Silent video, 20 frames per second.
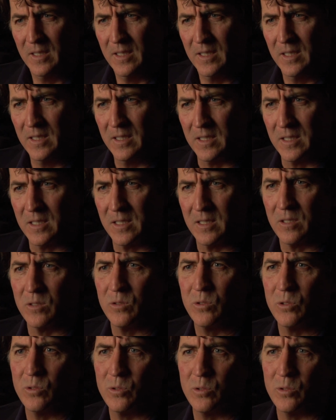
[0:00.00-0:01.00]
it's the
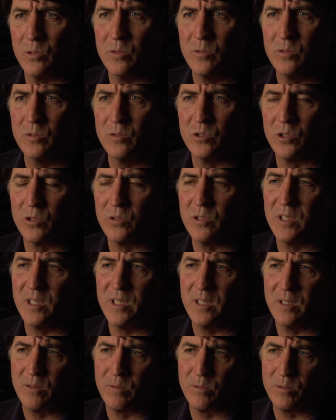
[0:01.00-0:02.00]
whole
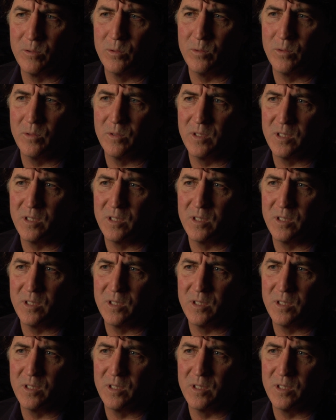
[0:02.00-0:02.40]
journey through